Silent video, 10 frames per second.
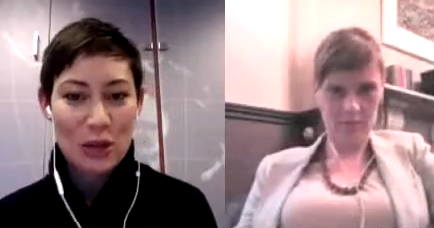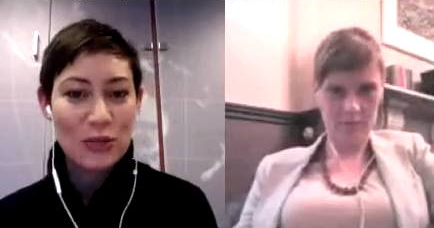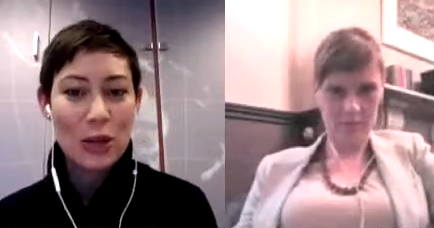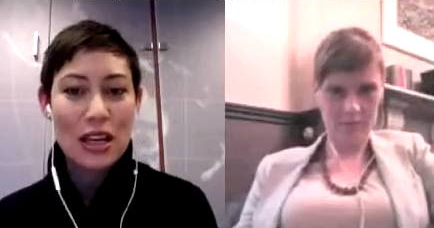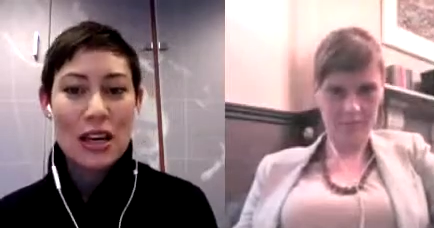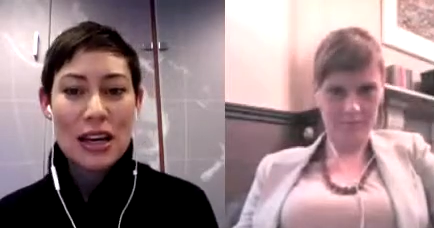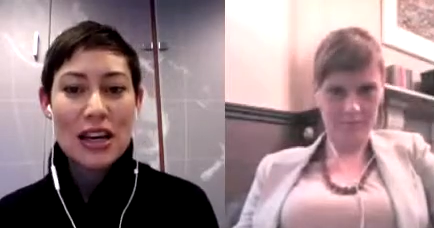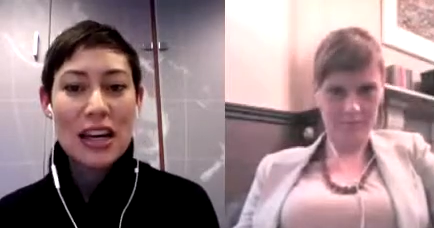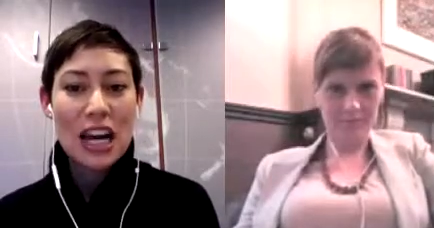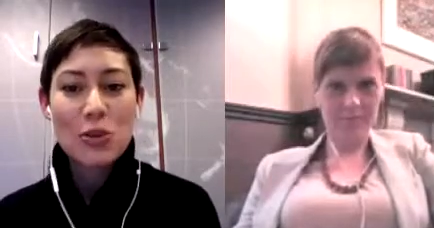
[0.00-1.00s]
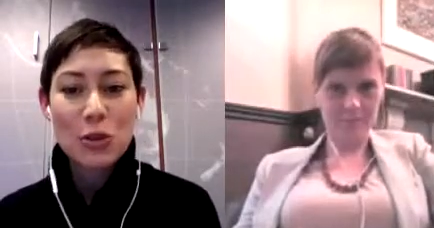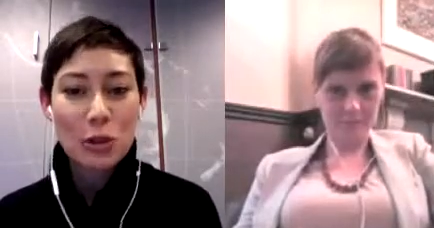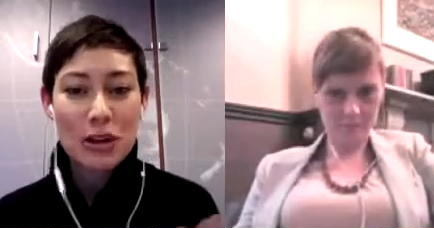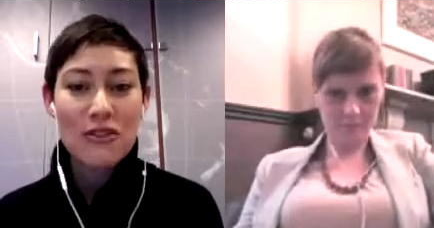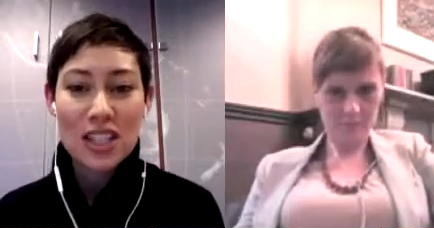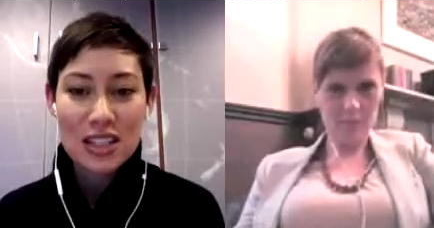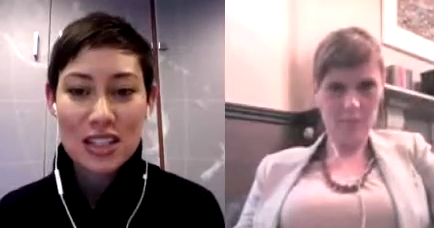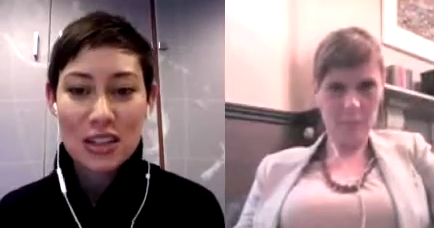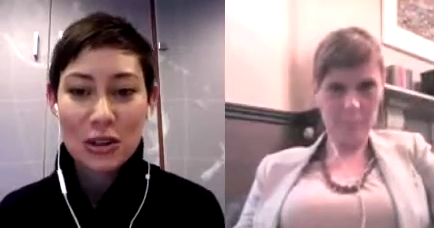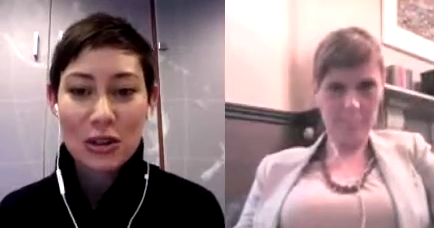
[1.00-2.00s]
Speaker 1: So if we engage with you and
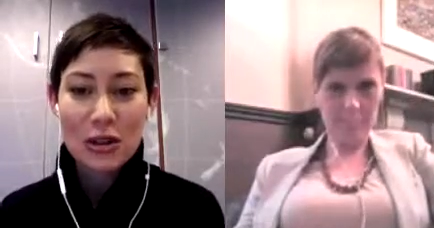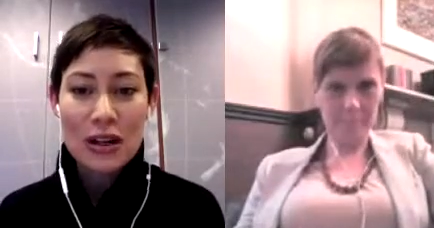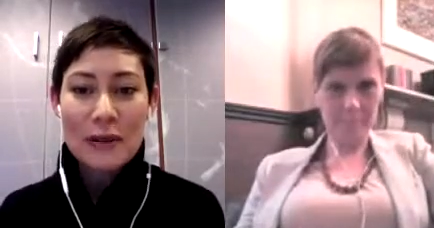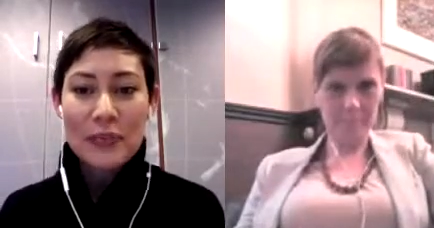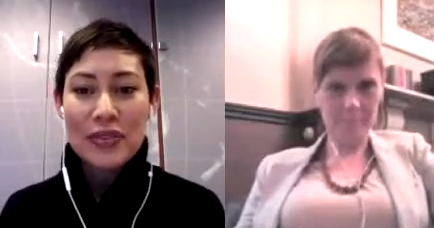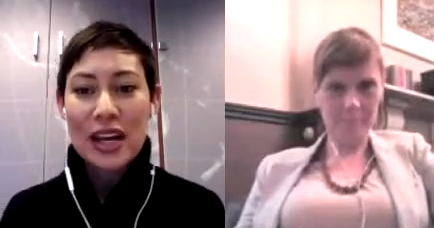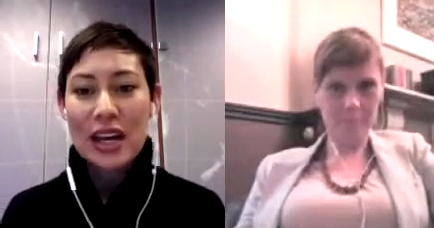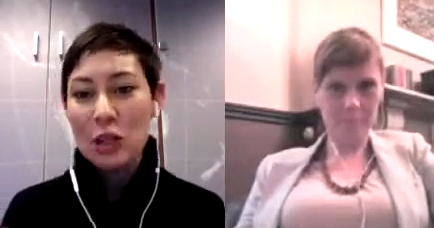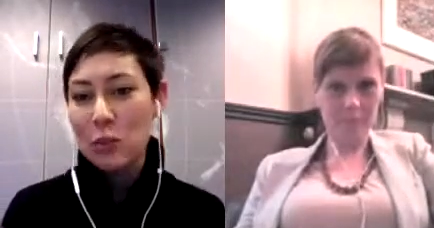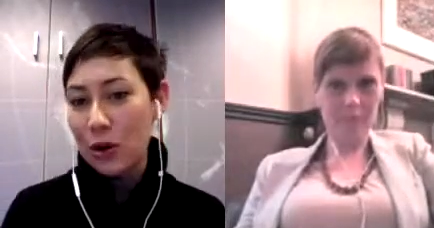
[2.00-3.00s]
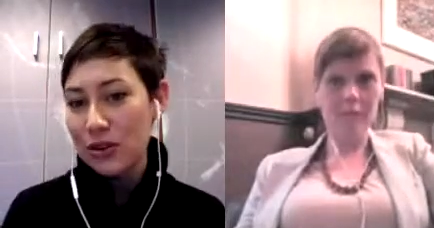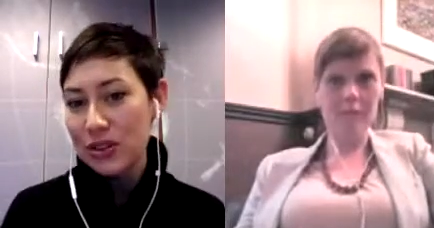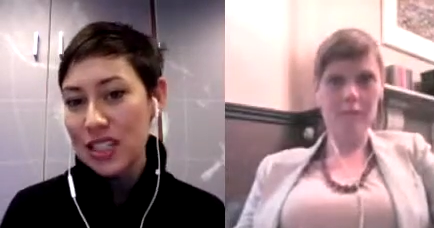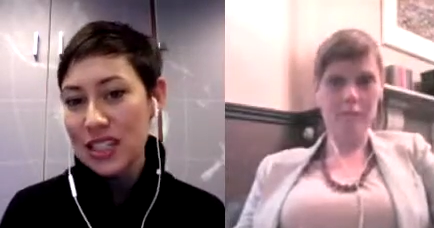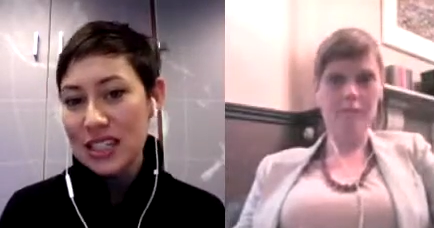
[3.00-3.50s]
invest in you, that you won't